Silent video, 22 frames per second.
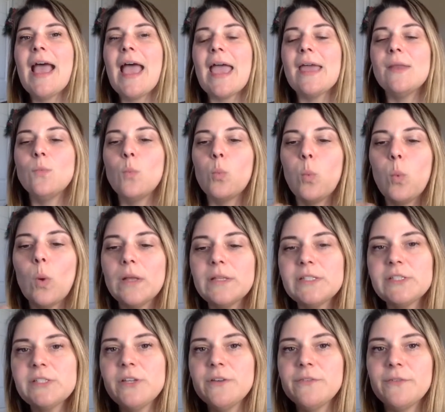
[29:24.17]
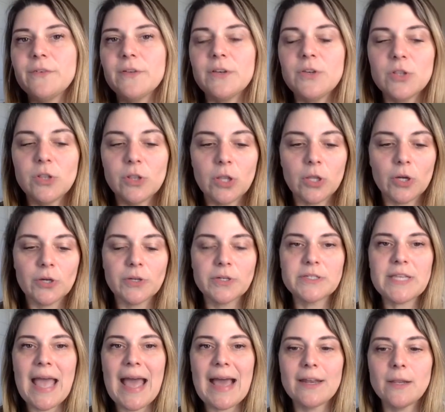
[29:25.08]
And once you've
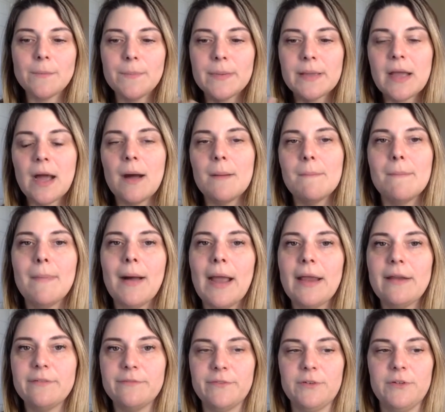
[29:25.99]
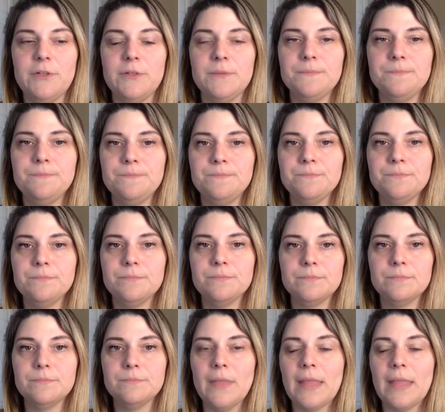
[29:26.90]
learned how to become mindful,
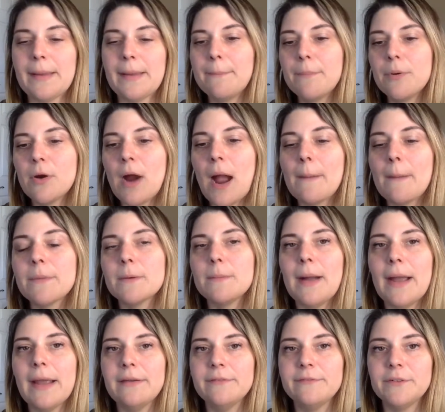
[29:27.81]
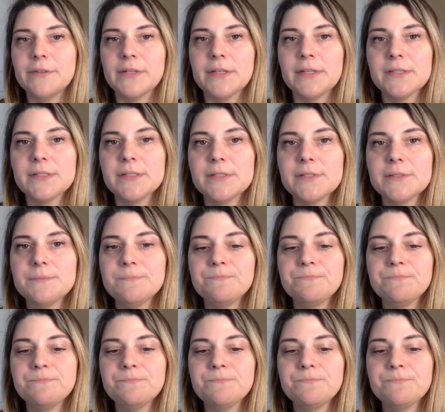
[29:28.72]
like proper mindfulness,